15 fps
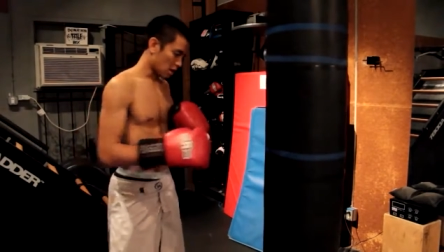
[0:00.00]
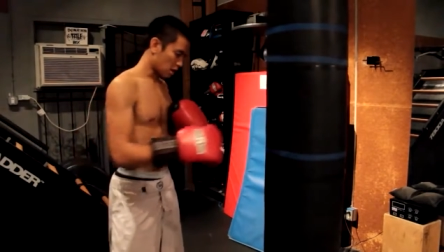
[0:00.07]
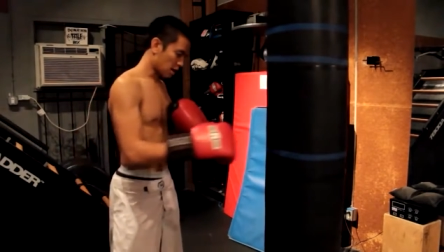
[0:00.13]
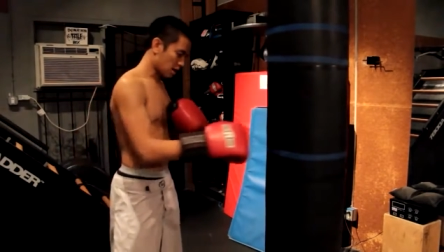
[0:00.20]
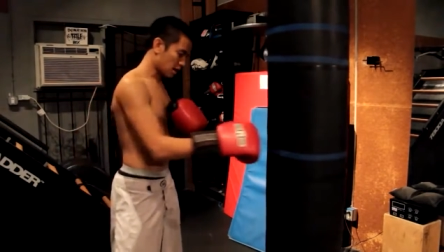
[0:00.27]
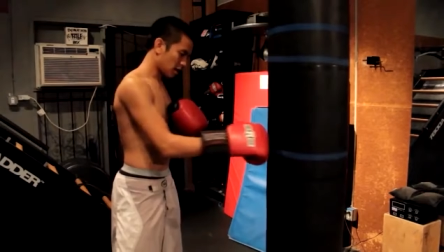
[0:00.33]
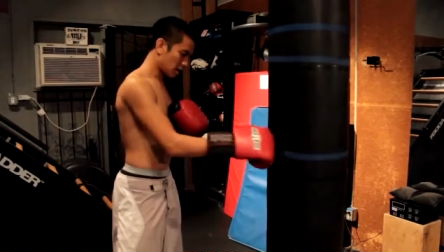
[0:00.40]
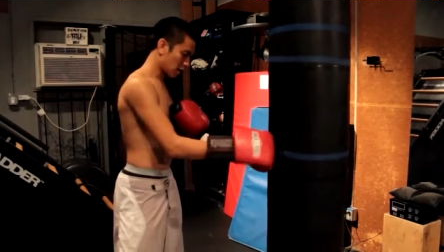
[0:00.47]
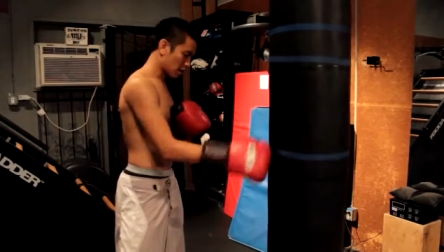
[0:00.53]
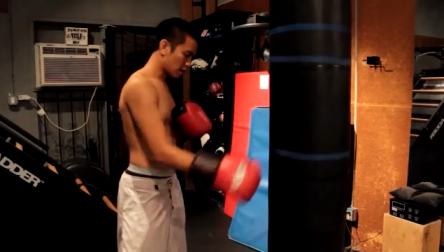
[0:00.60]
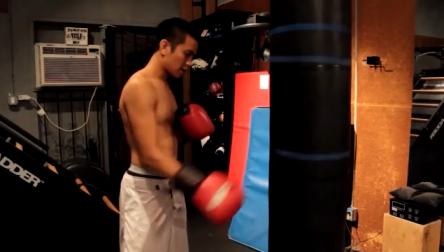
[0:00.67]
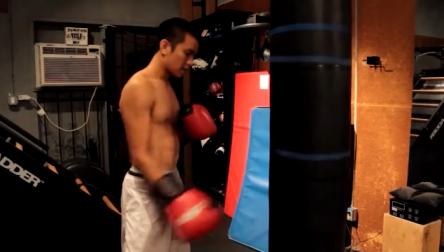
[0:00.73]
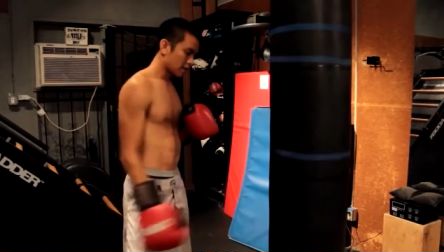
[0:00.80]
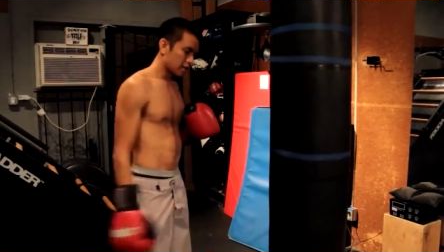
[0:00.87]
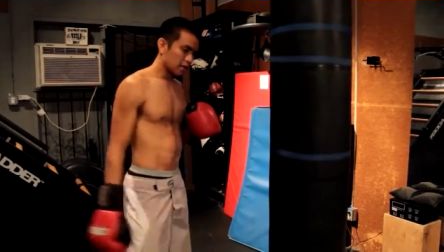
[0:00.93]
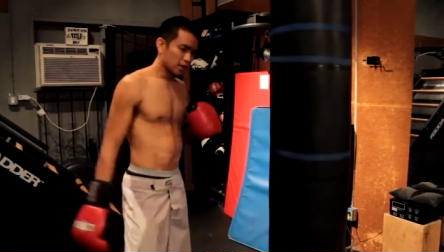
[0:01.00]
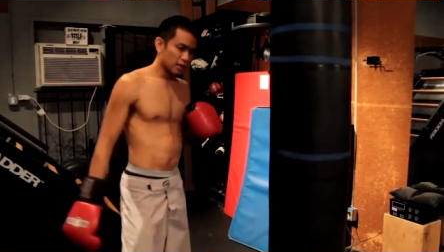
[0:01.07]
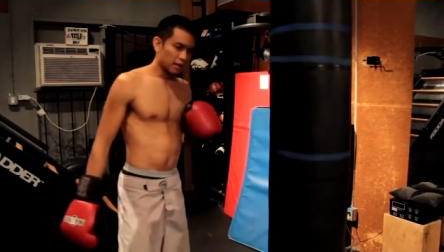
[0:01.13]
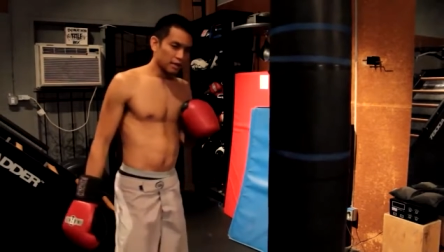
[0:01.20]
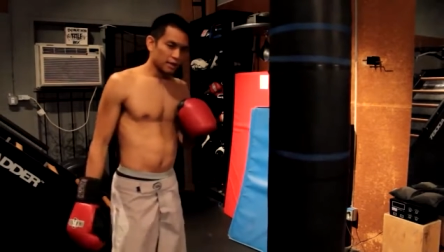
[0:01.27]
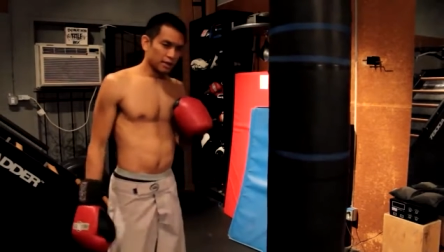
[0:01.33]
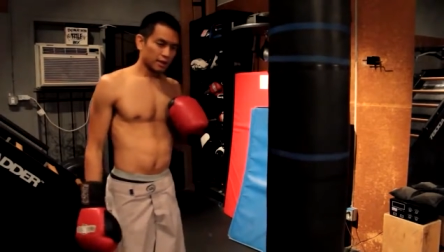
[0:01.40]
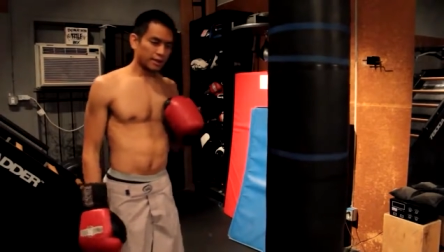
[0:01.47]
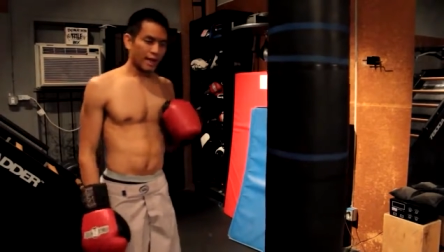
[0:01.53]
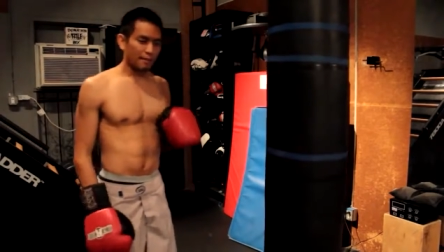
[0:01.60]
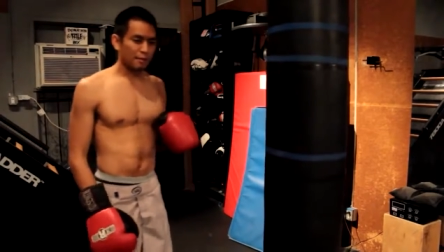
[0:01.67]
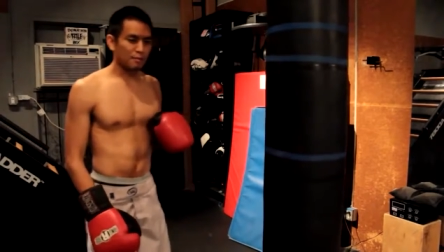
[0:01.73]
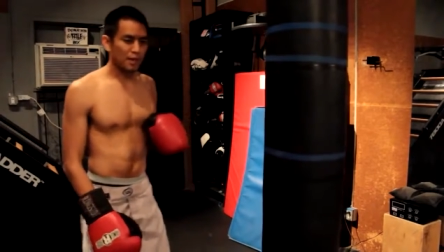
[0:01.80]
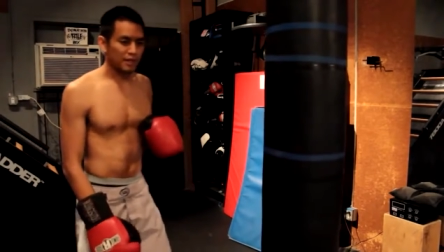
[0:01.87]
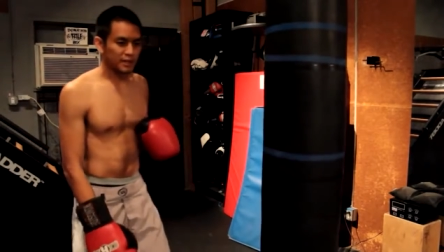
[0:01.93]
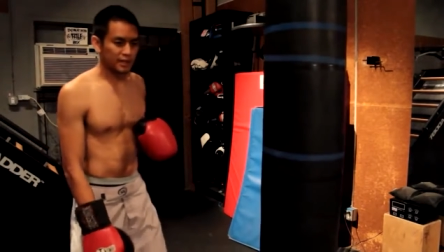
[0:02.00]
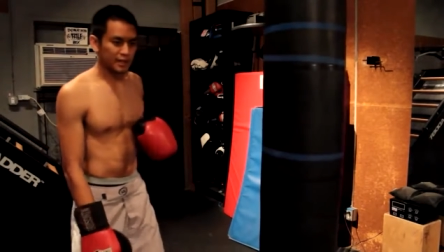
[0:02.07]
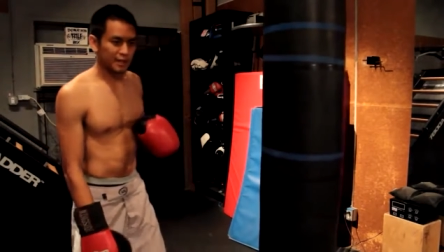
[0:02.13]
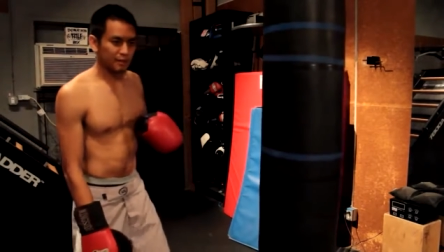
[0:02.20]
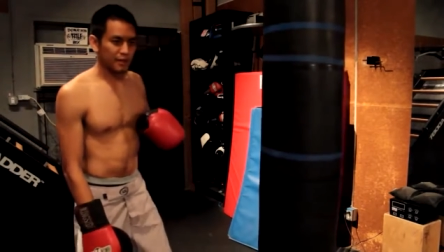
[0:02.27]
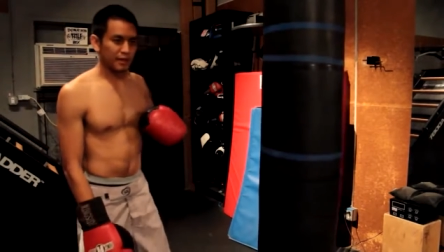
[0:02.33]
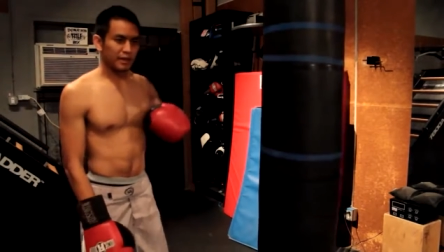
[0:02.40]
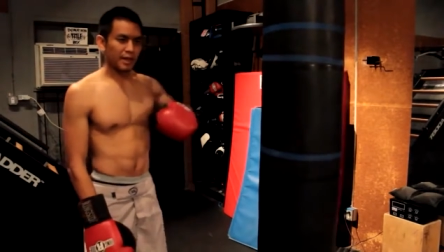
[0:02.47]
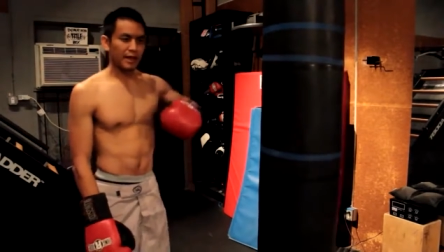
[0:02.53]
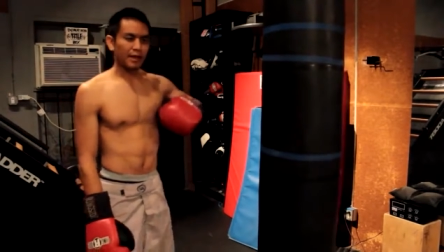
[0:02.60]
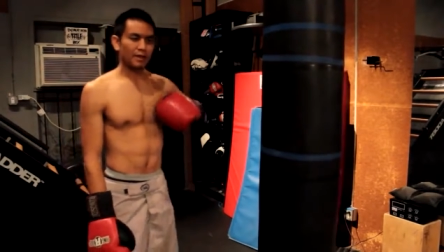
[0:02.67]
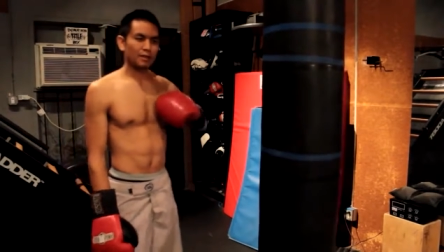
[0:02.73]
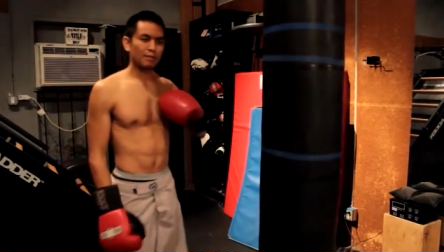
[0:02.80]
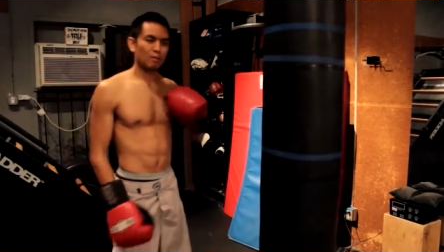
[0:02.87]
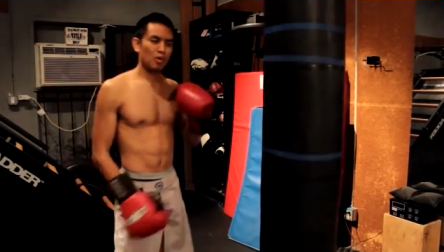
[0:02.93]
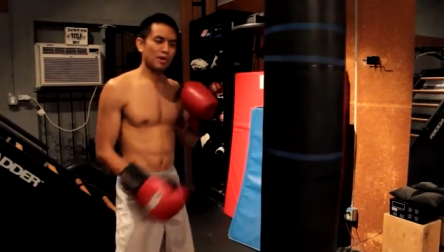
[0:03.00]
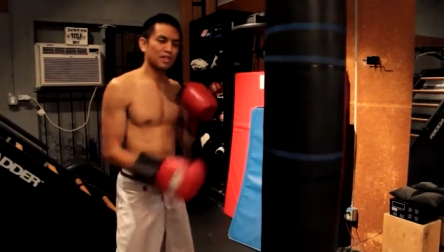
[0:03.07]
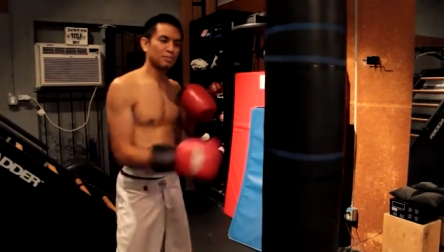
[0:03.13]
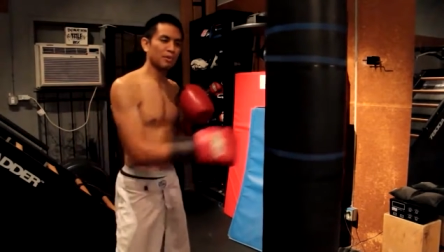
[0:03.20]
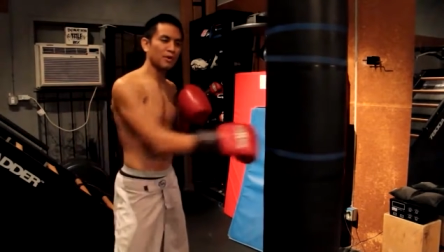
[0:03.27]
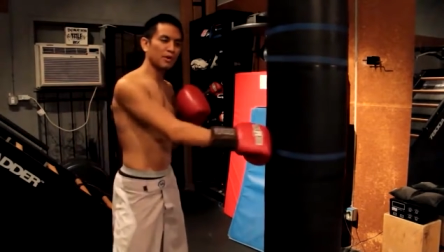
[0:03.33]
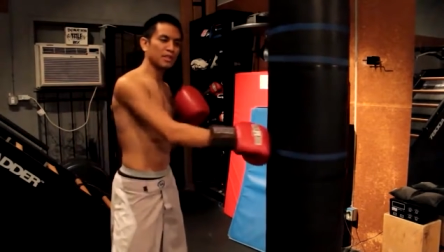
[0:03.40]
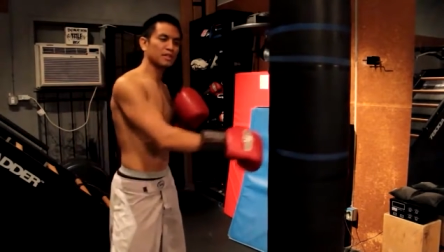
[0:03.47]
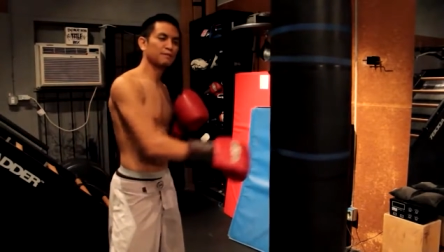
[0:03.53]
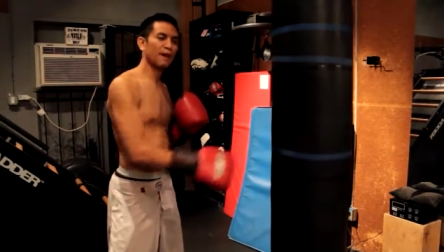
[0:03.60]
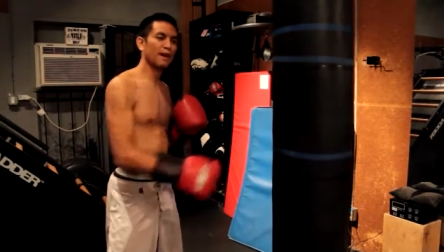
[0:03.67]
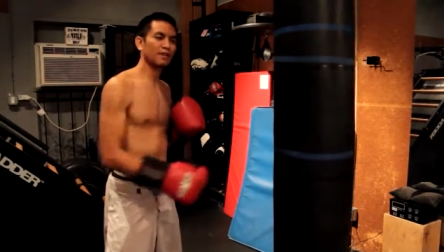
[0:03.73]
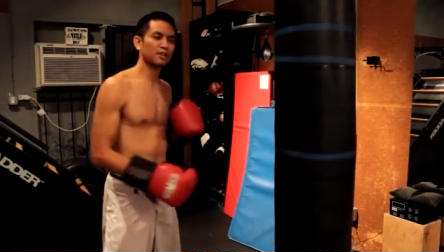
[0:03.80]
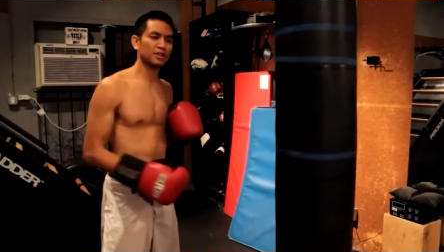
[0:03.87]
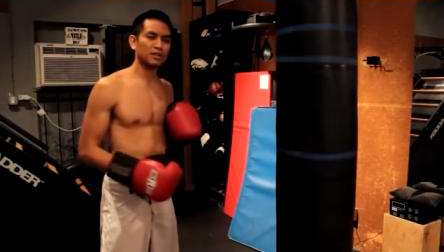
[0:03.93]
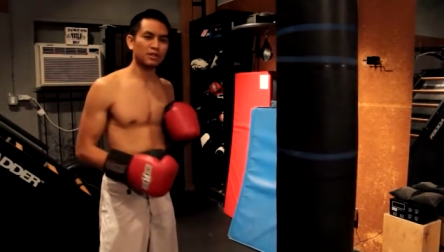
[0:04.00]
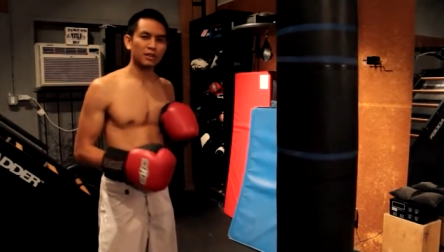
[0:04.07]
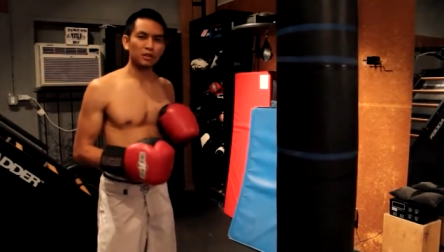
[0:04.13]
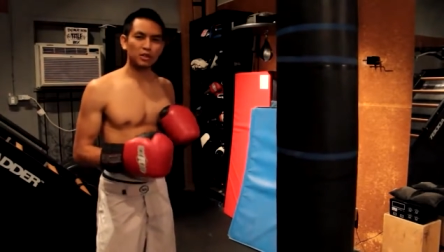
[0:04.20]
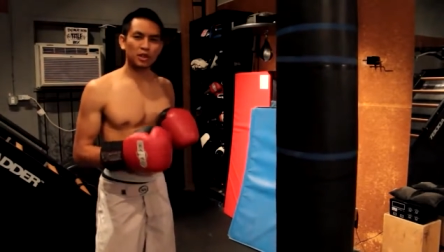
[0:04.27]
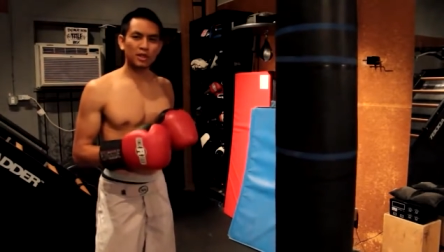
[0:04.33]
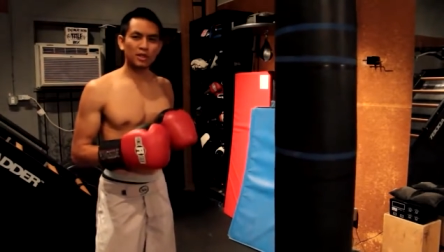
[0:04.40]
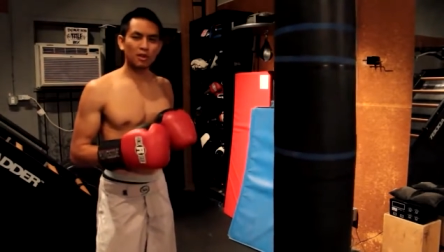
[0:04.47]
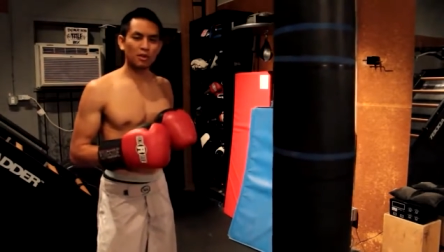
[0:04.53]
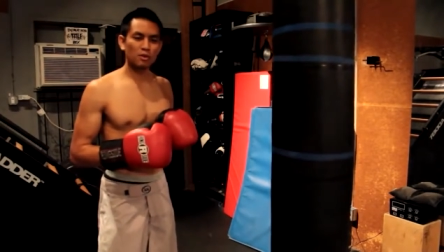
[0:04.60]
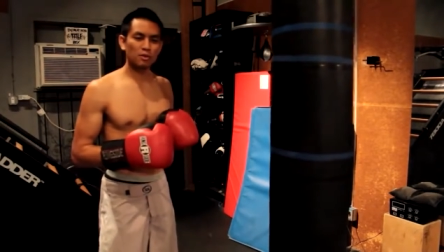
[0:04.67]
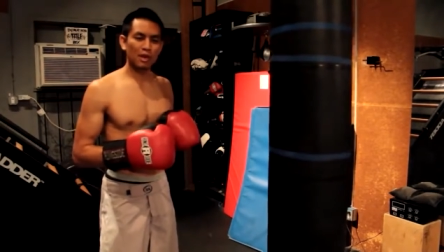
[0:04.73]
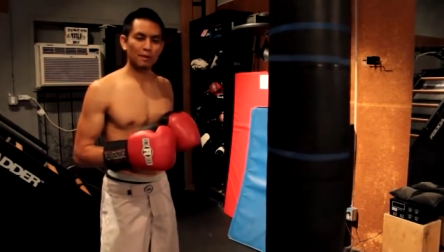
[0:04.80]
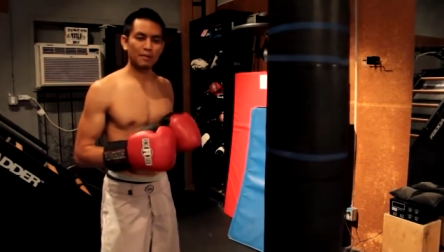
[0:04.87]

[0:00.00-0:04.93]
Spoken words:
Snapping punches is something that the more experienced fighters usually do.